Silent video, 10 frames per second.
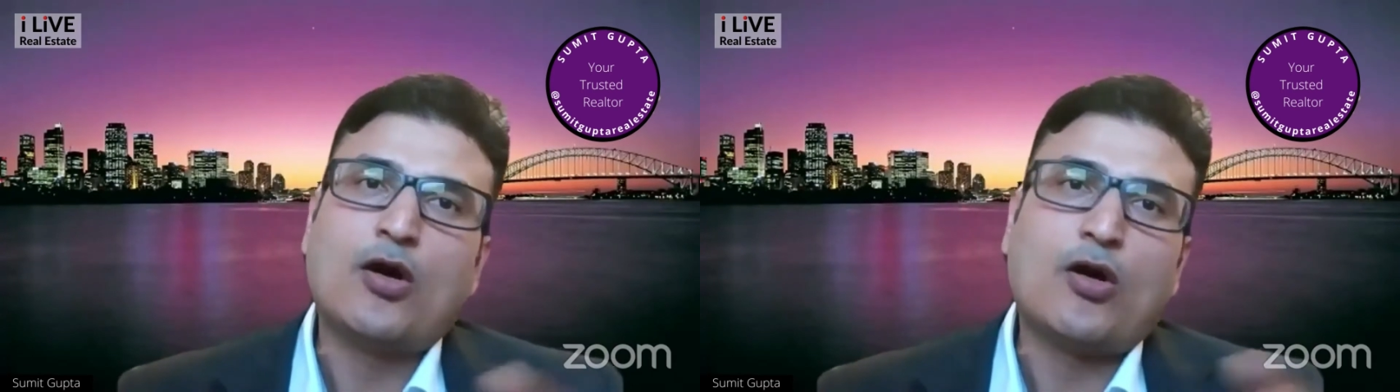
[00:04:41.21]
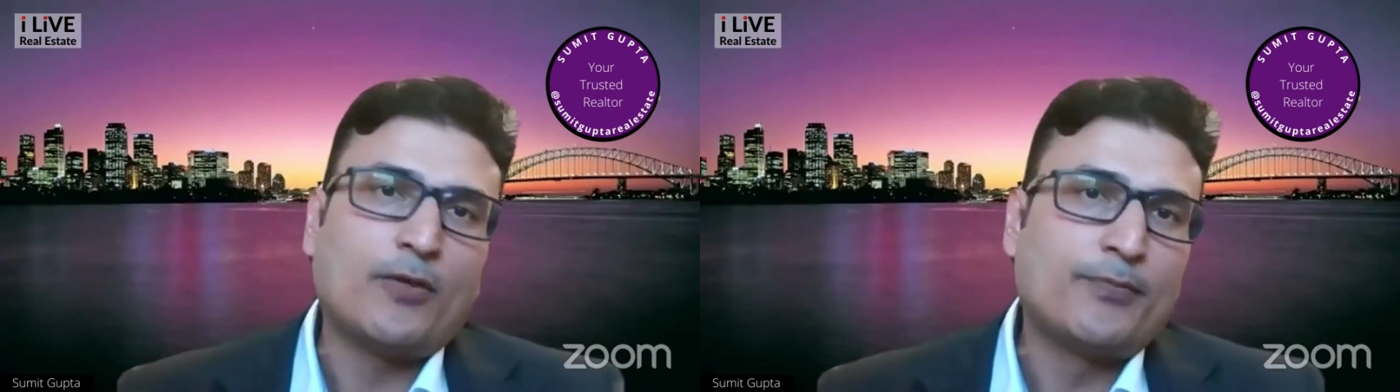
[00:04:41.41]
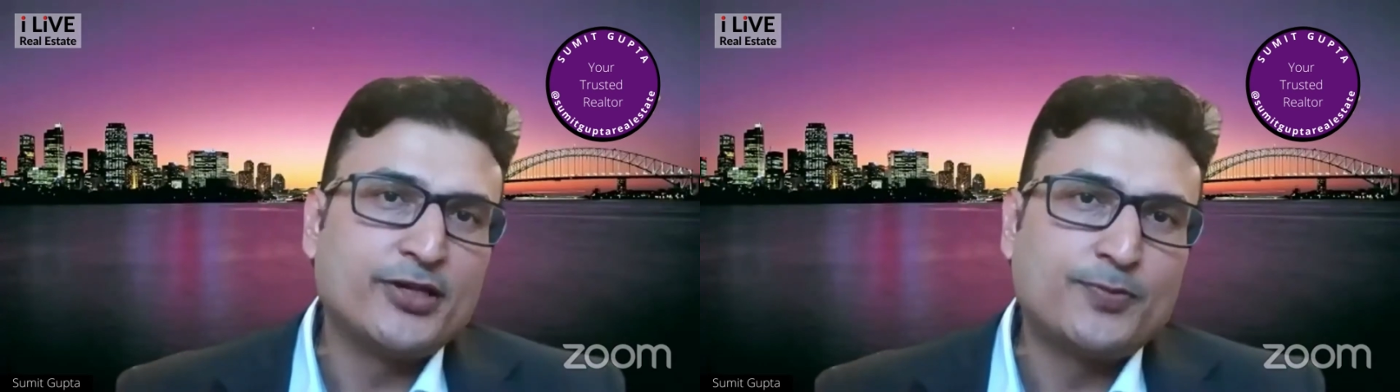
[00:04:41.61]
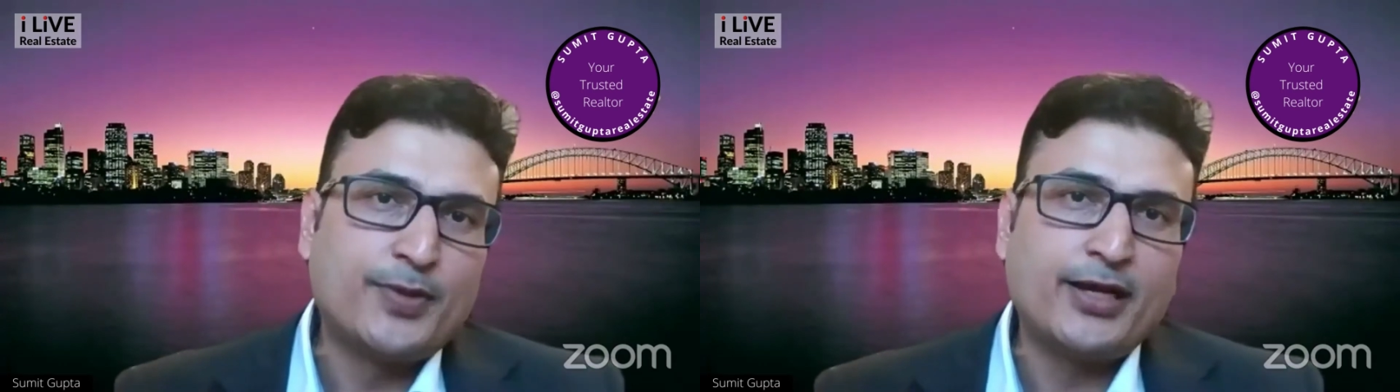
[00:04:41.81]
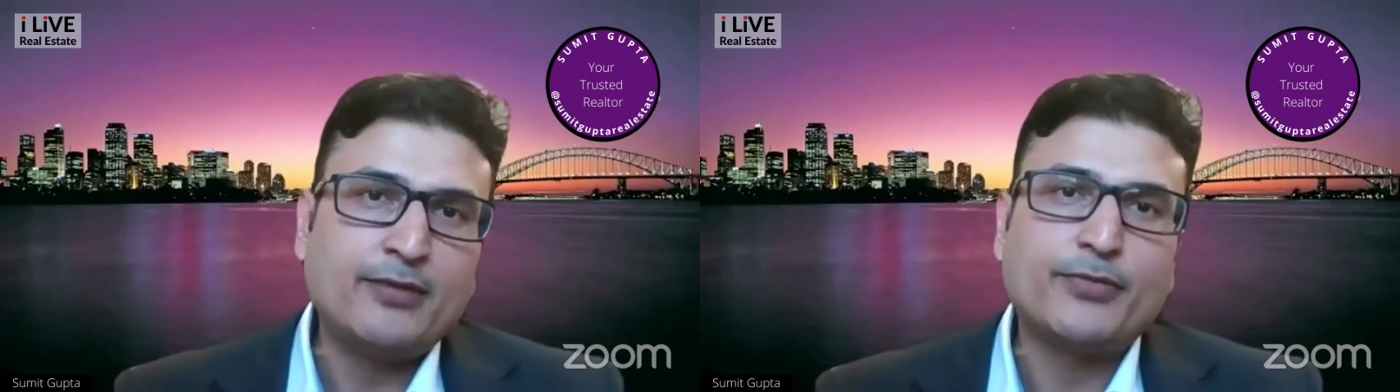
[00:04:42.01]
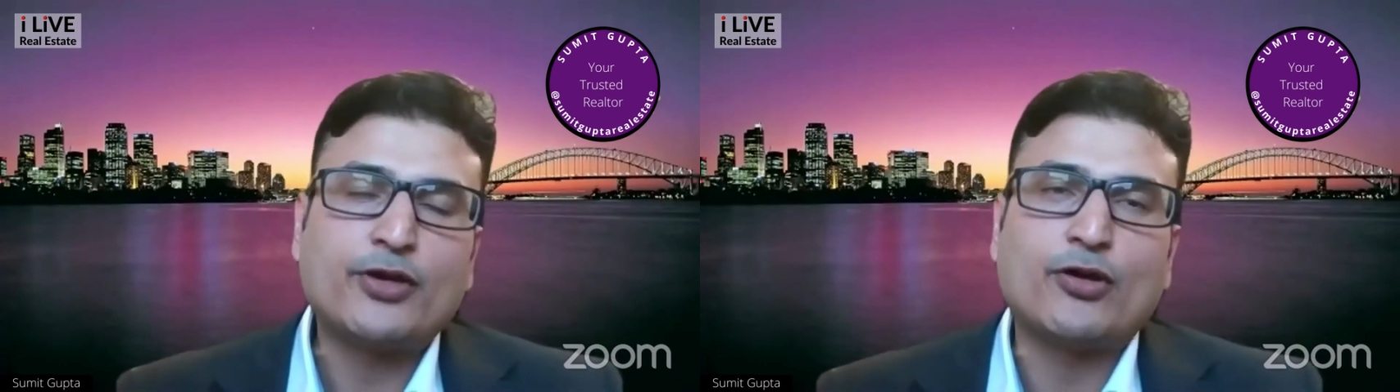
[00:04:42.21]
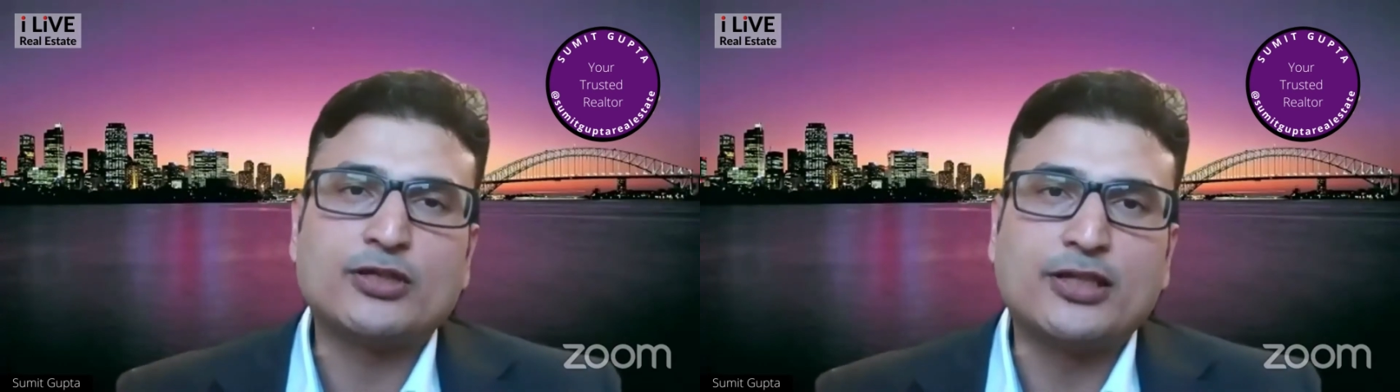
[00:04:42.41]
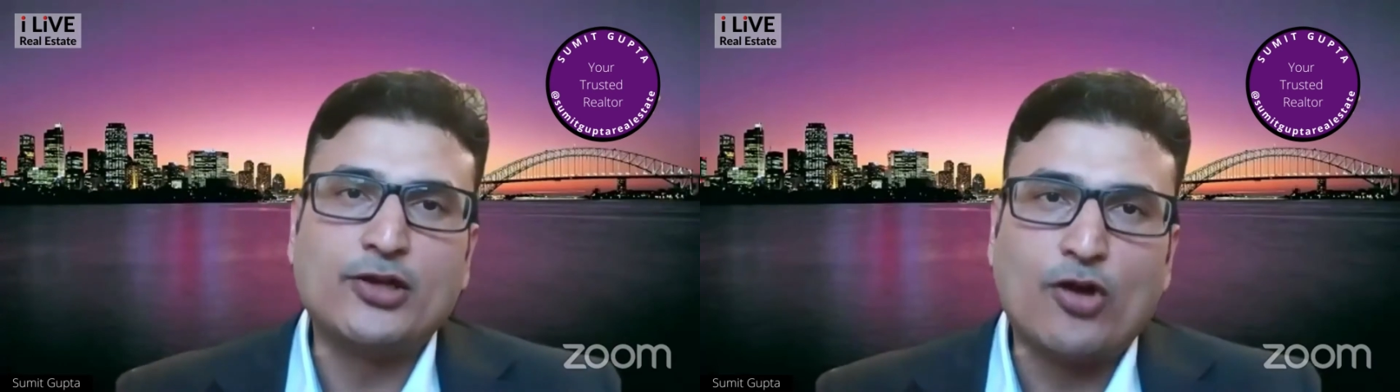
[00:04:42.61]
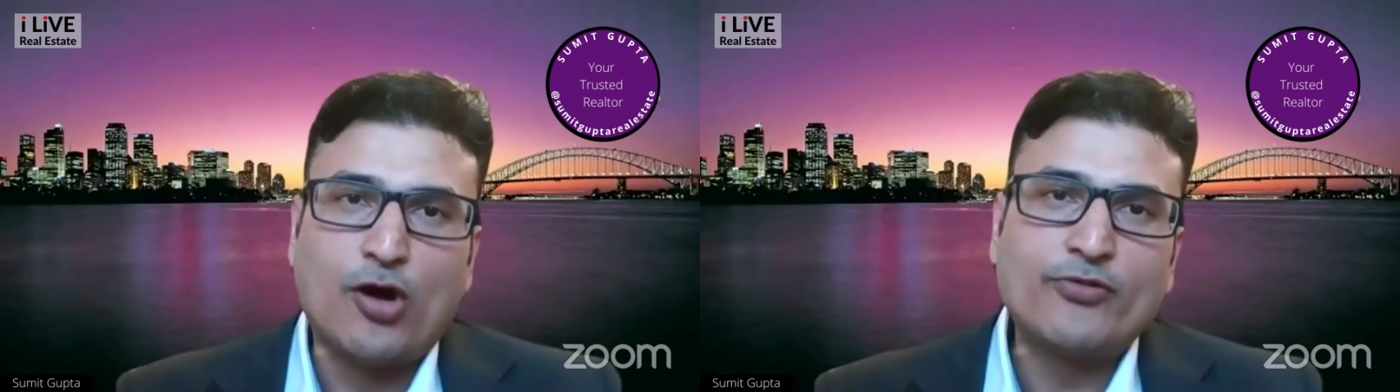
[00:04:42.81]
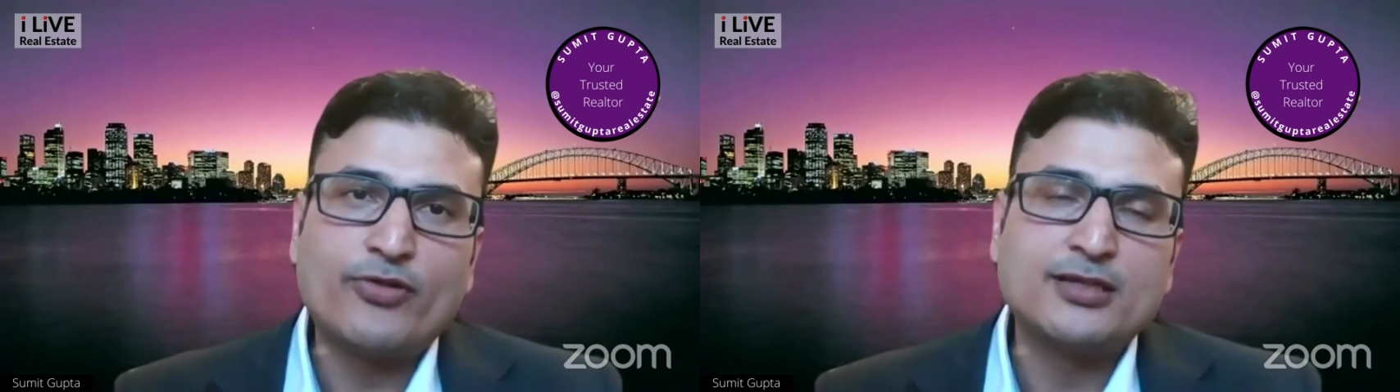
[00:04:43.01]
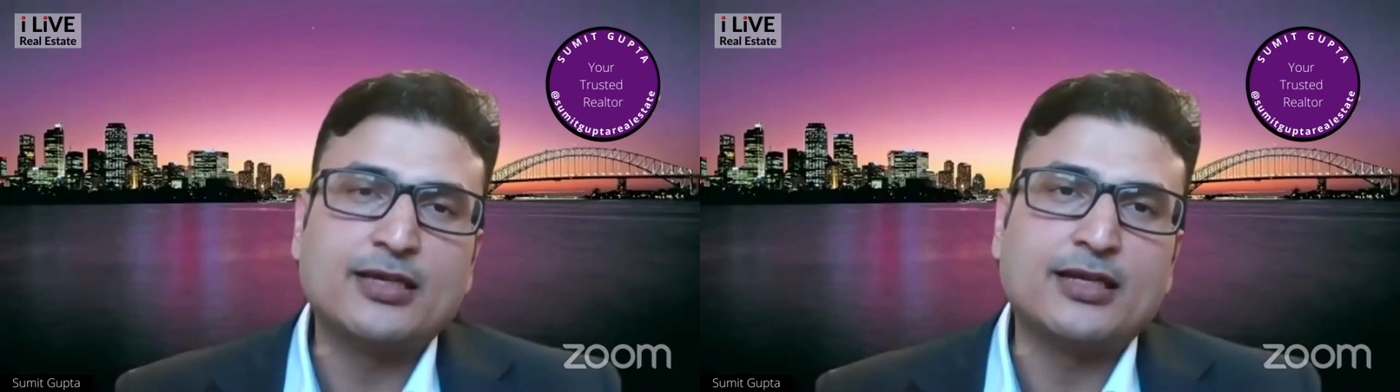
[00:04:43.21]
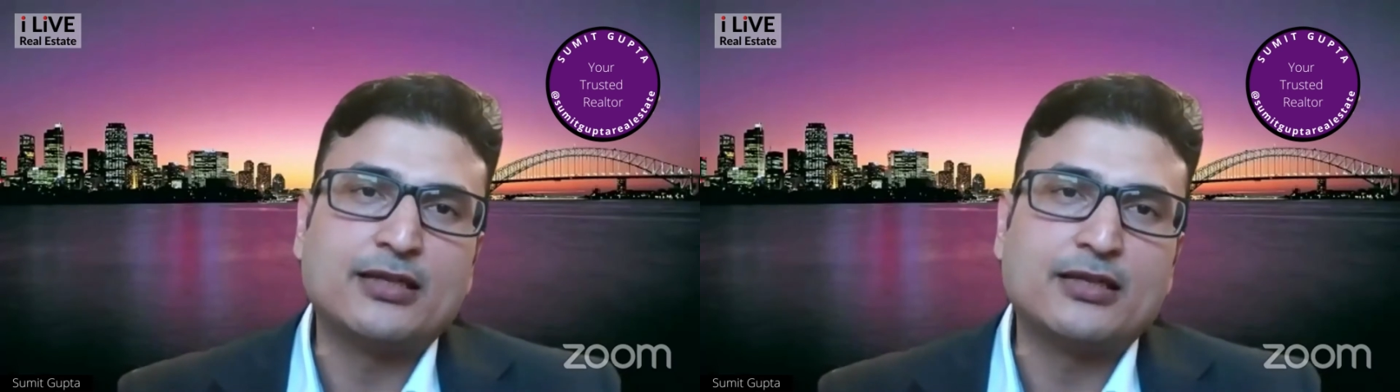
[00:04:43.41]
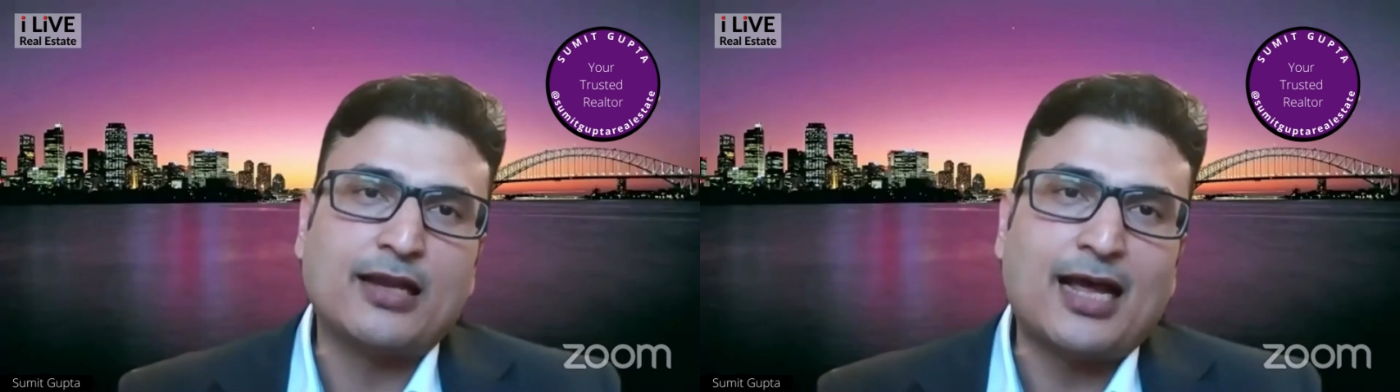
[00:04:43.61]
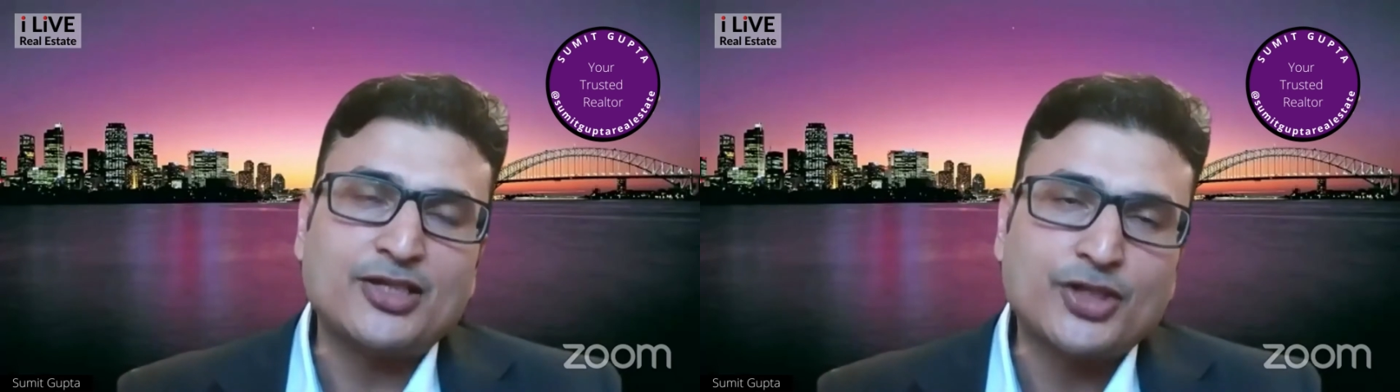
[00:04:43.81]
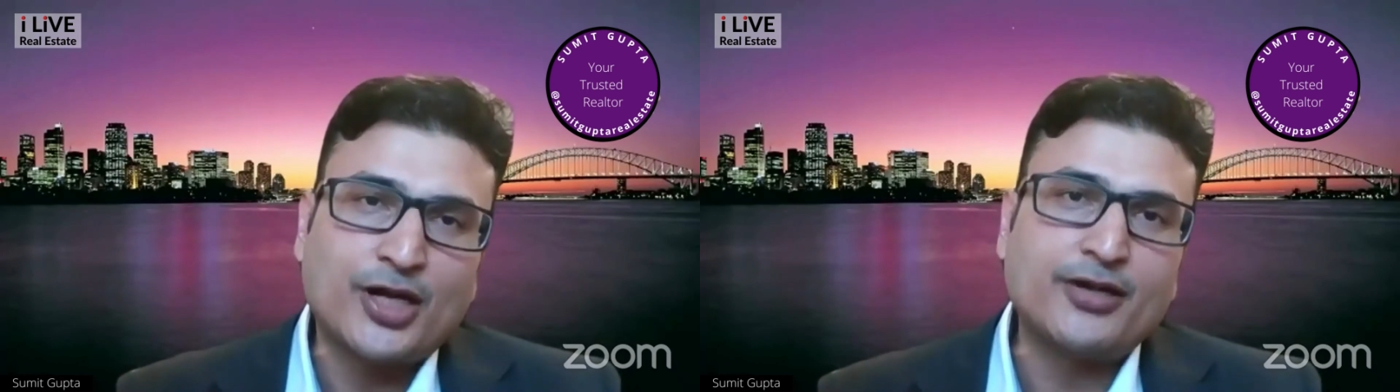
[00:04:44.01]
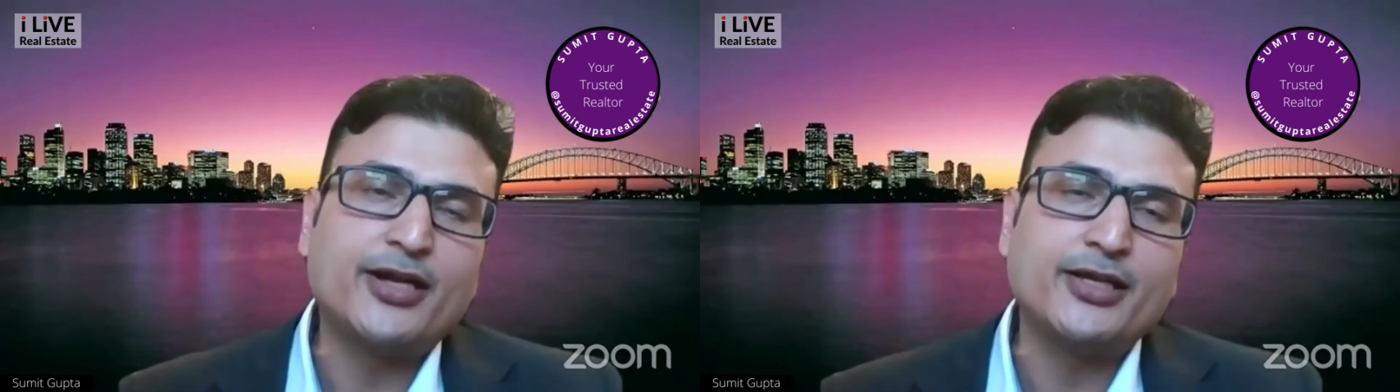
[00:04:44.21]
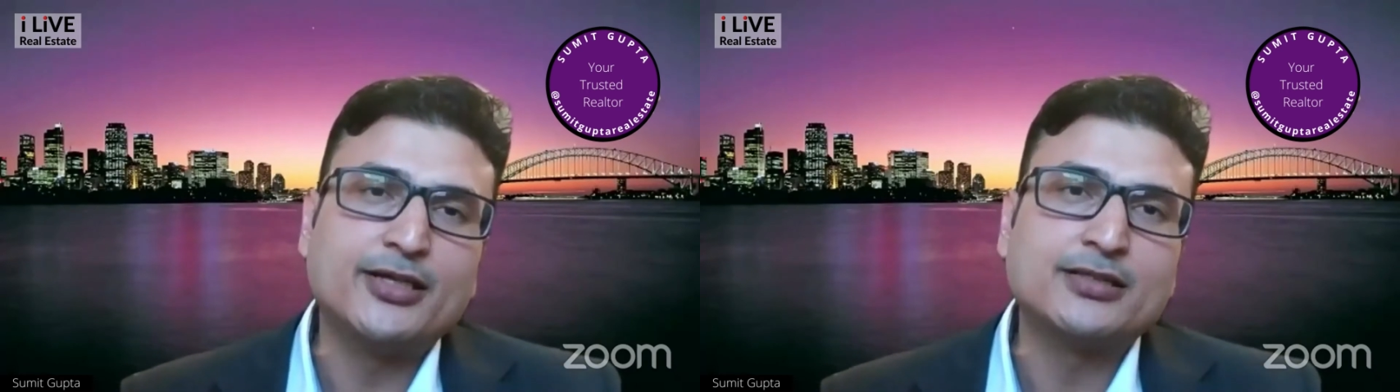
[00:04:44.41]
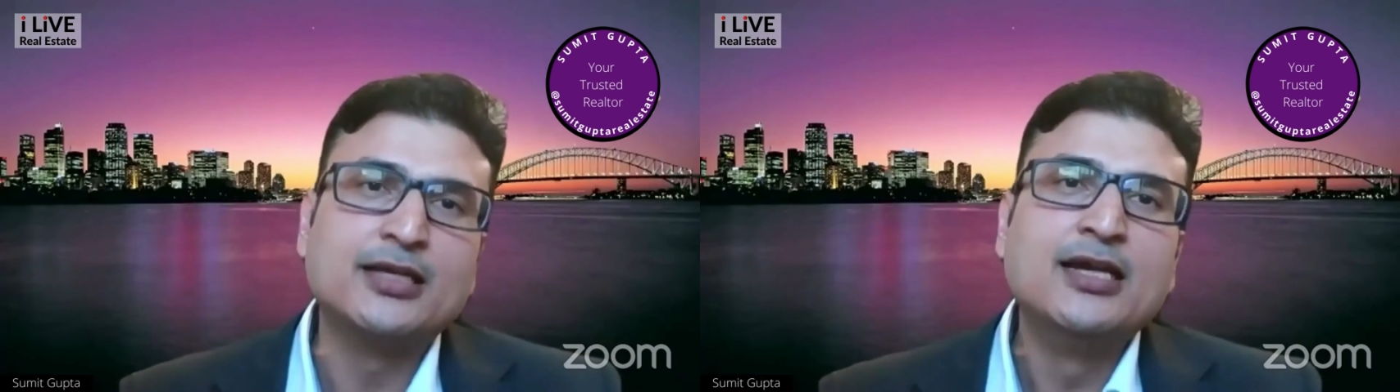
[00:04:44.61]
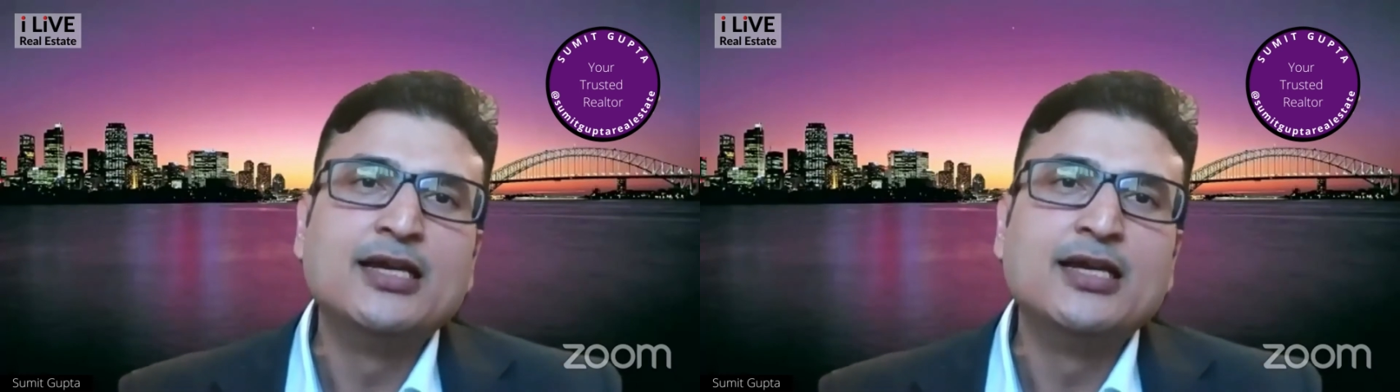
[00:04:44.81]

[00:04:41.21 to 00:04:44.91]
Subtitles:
or Brisbane, because in long run, in last 100 years,